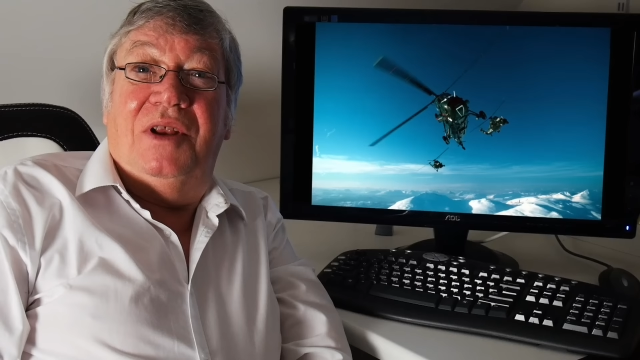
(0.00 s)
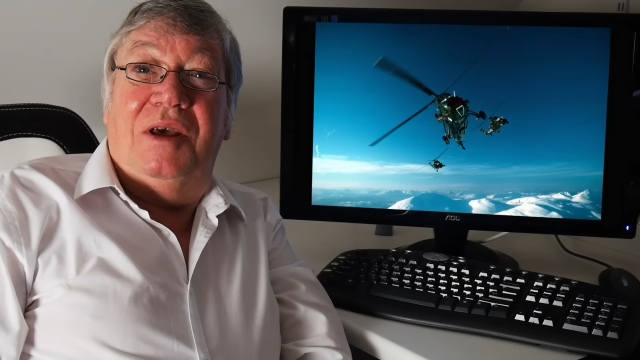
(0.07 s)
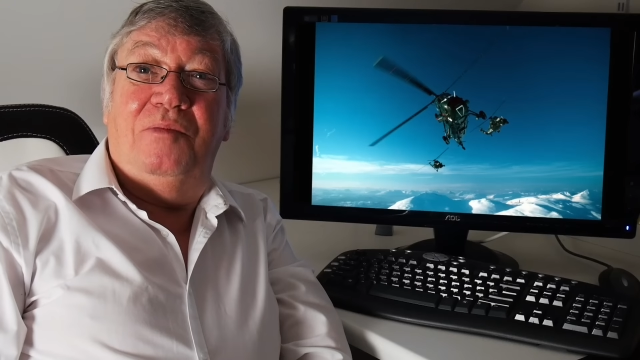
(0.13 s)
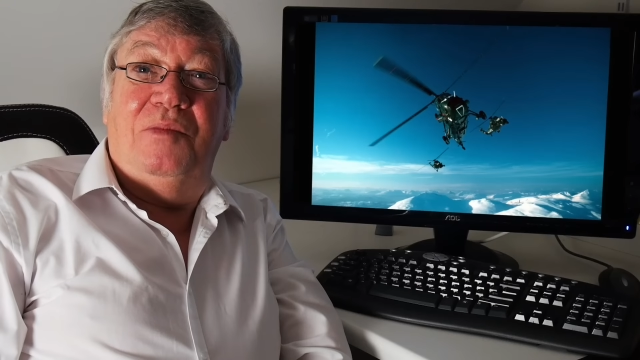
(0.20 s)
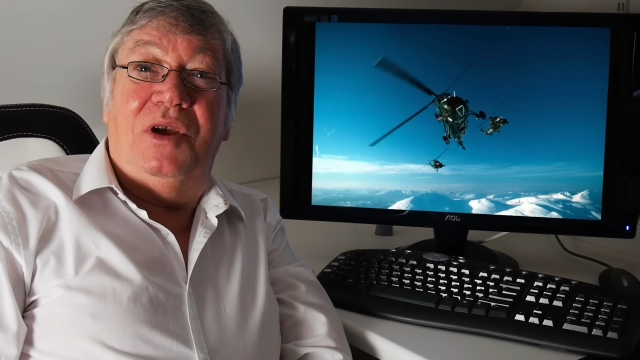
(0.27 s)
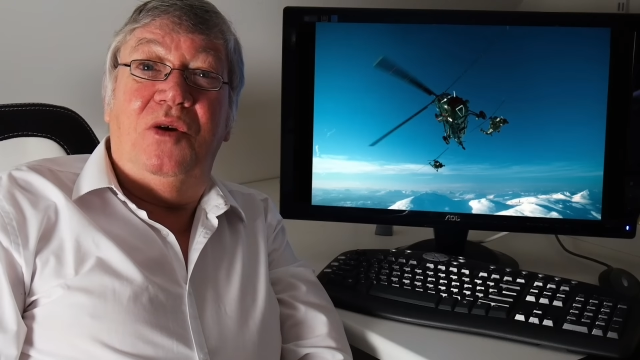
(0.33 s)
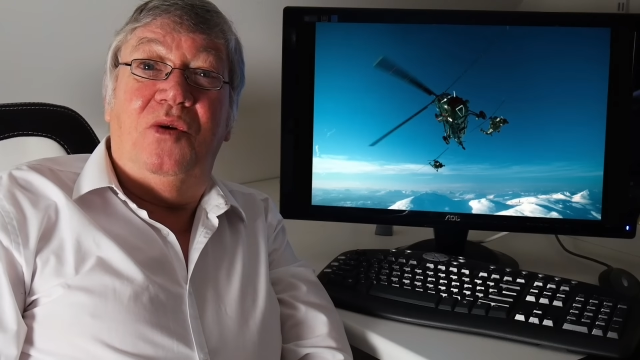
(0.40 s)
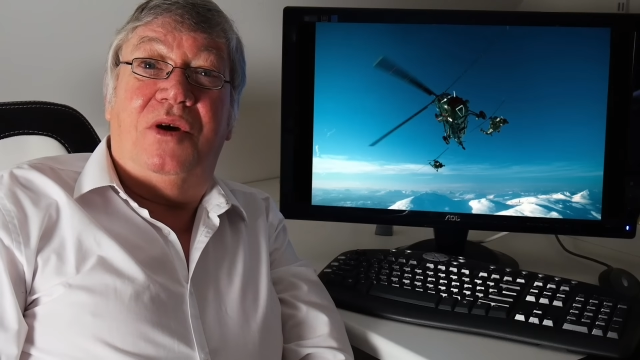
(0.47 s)
lend
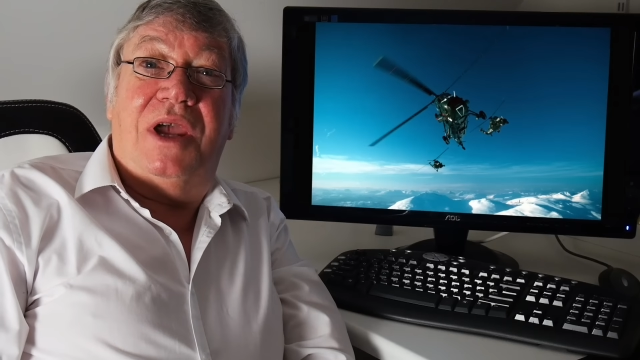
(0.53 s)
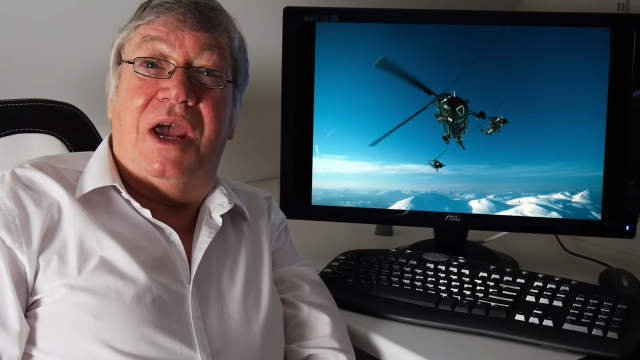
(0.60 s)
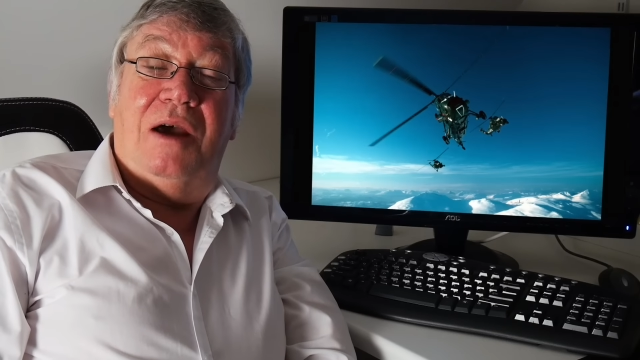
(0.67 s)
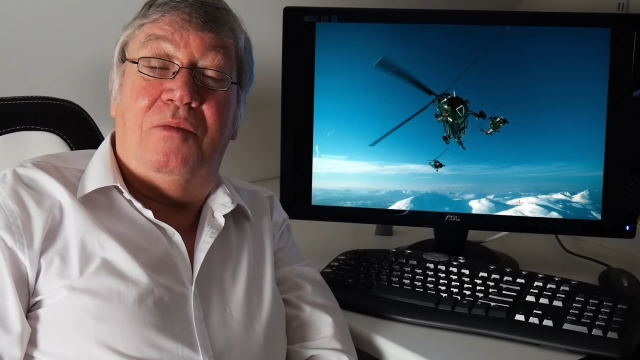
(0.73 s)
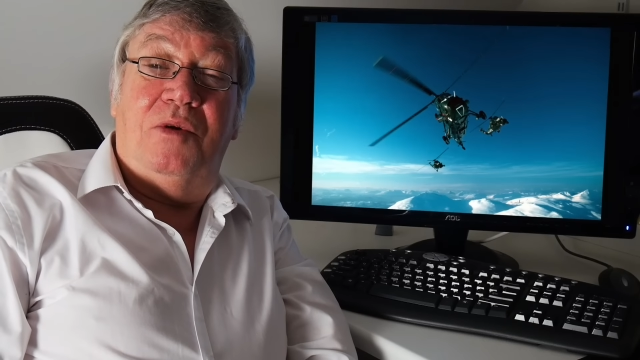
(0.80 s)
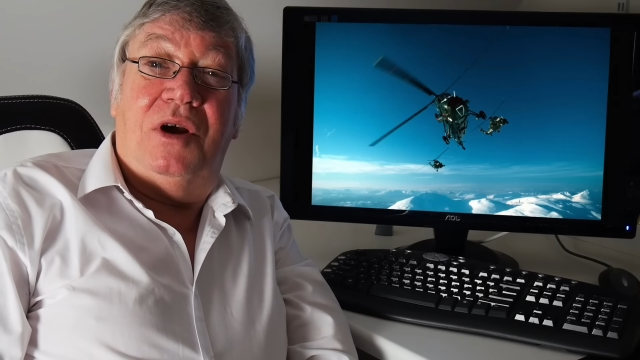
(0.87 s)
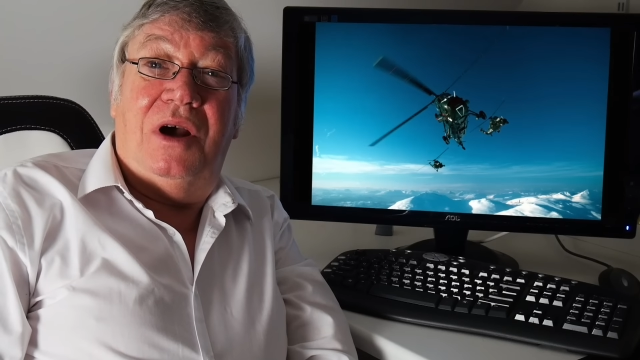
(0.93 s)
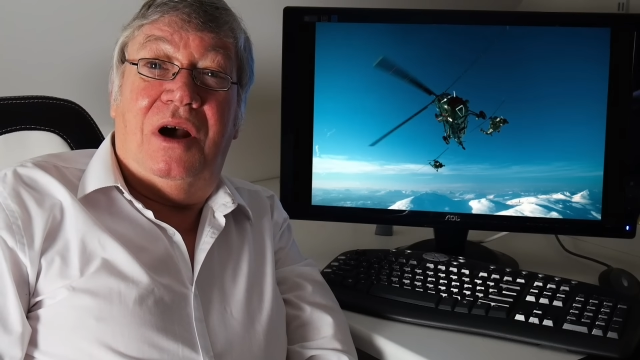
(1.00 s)
me your
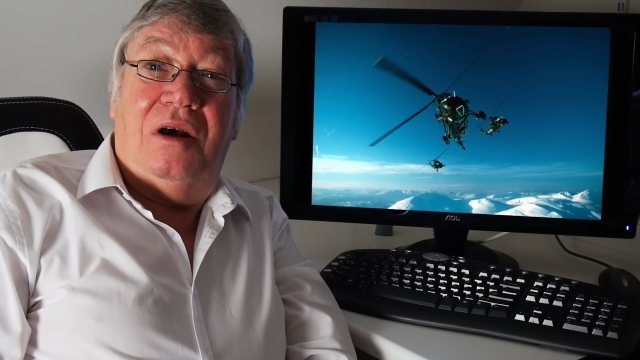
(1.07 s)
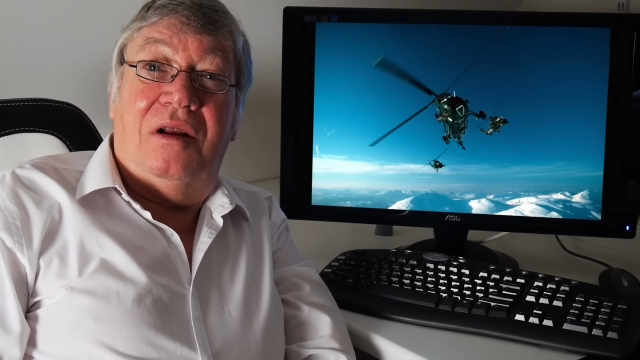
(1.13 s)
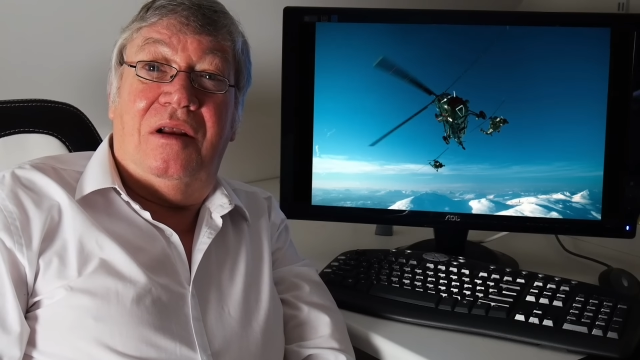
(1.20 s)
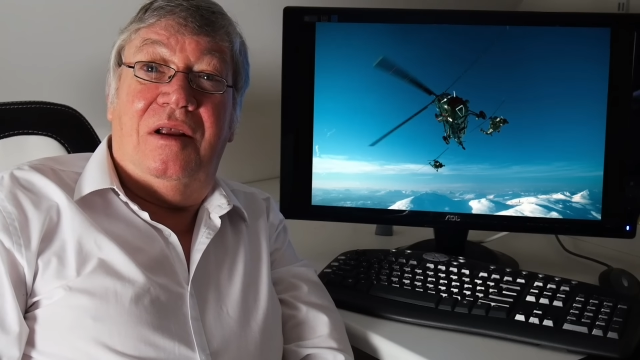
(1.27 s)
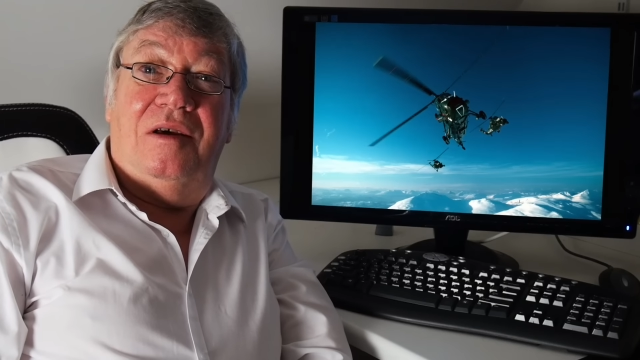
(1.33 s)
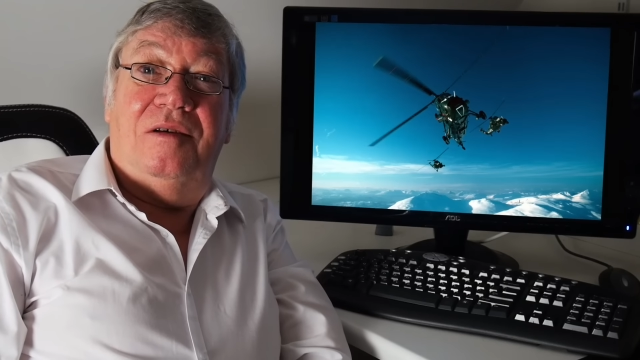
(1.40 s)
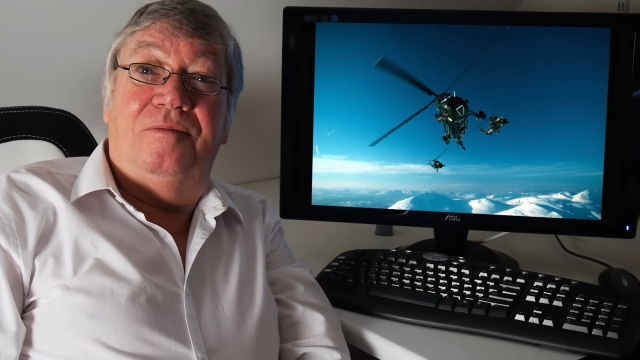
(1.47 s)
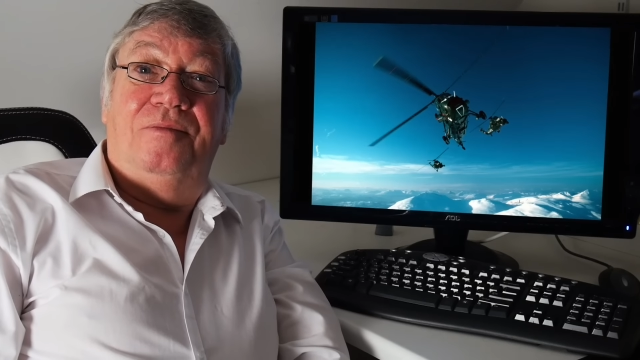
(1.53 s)
camera,
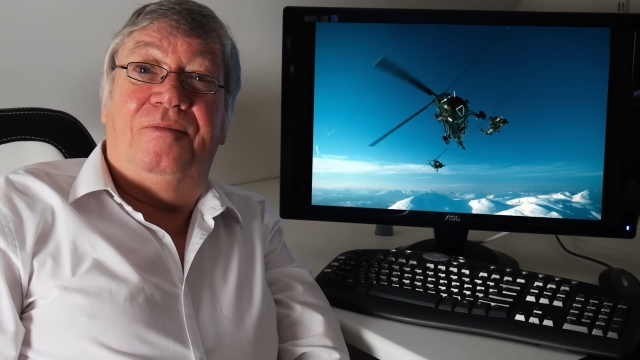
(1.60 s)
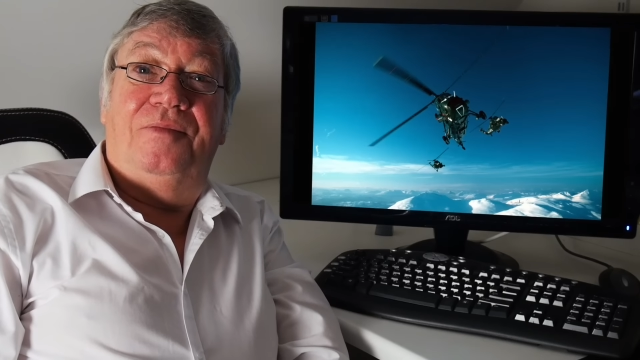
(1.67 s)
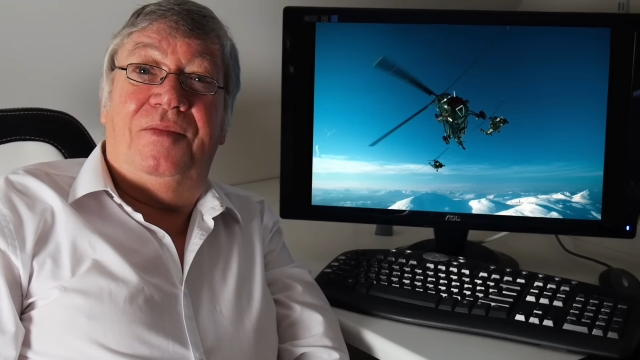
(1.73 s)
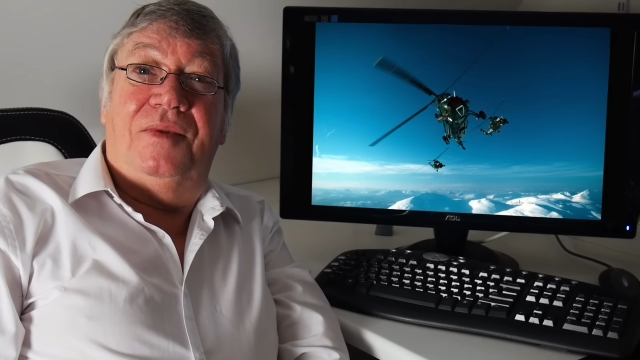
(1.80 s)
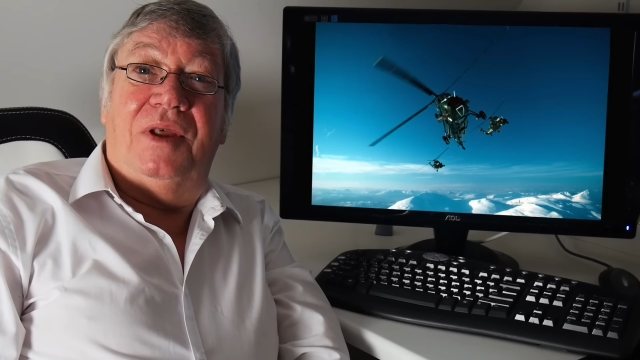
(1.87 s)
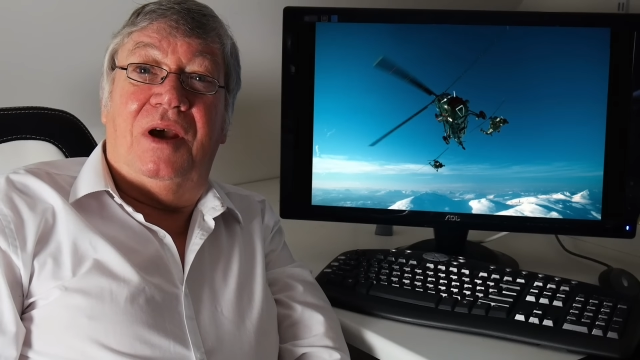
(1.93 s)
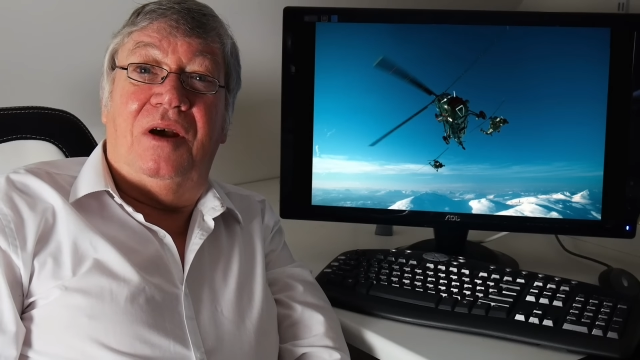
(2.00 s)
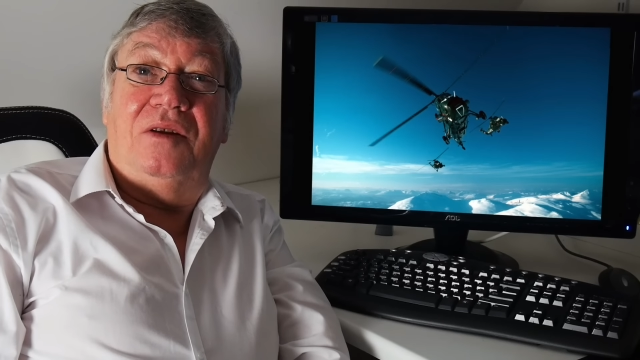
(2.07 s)

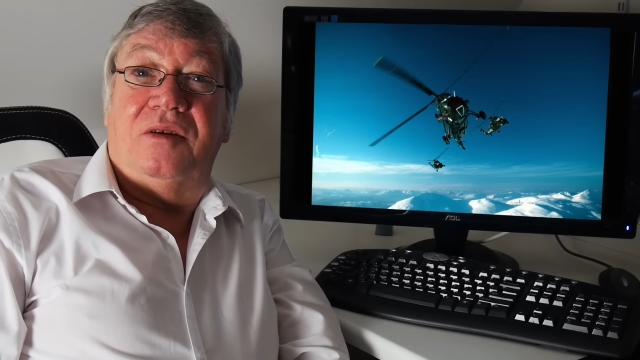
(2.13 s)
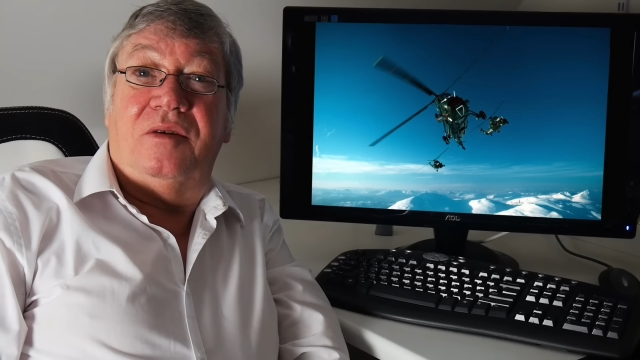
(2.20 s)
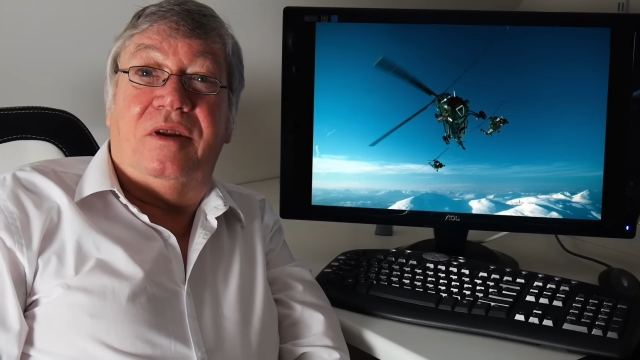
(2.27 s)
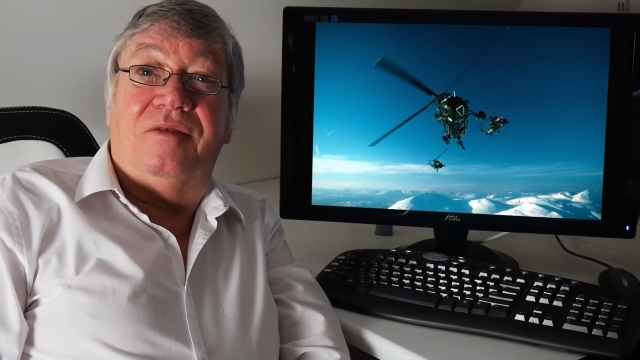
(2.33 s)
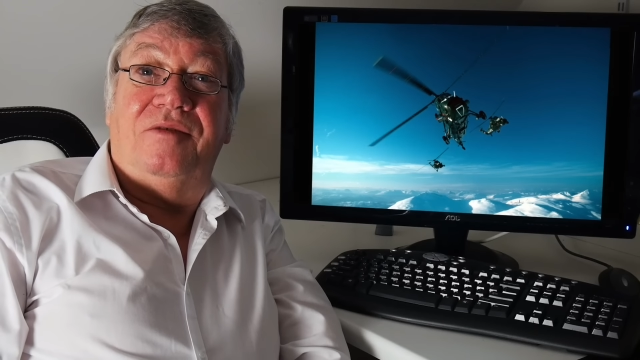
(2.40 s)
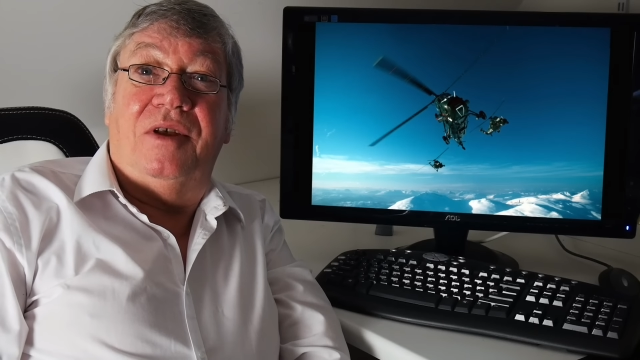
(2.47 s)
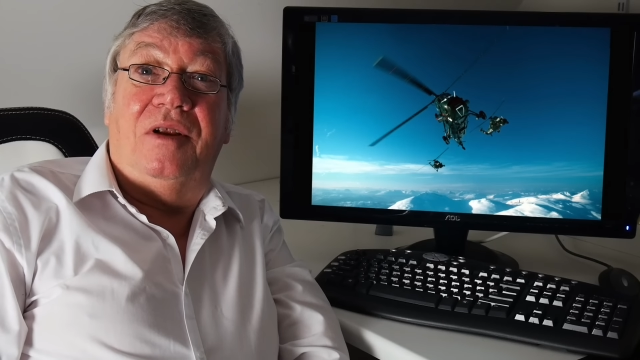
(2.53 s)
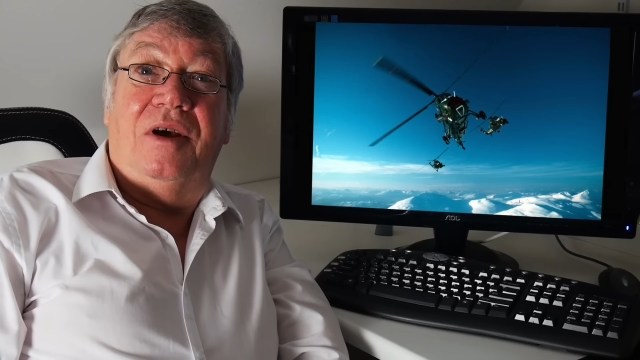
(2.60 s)
I'll do it
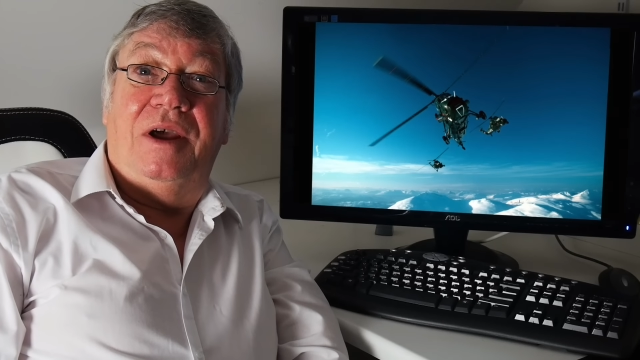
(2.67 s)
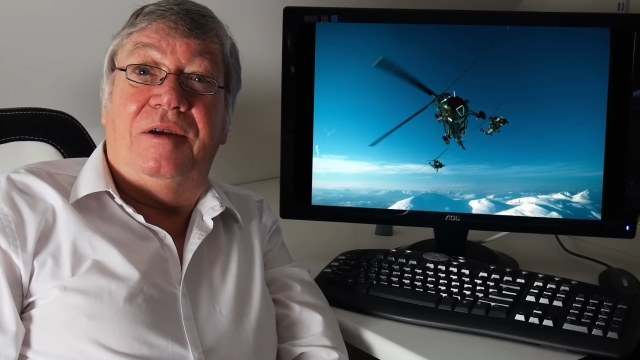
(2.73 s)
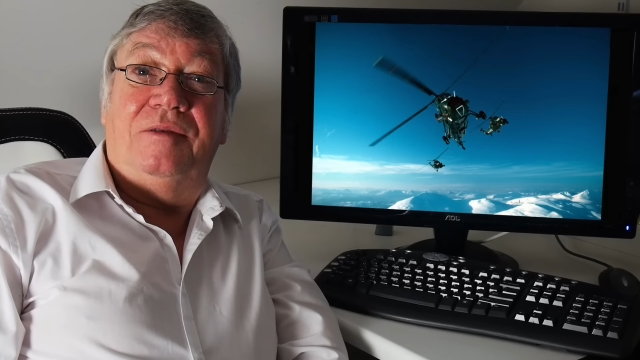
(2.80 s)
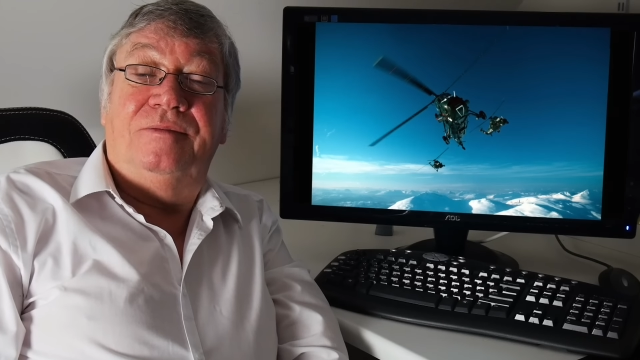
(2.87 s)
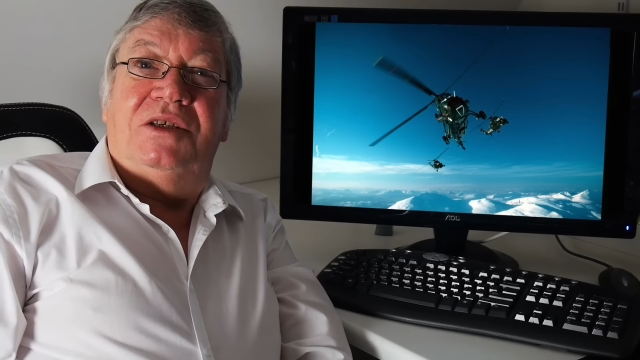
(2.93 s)
if you like."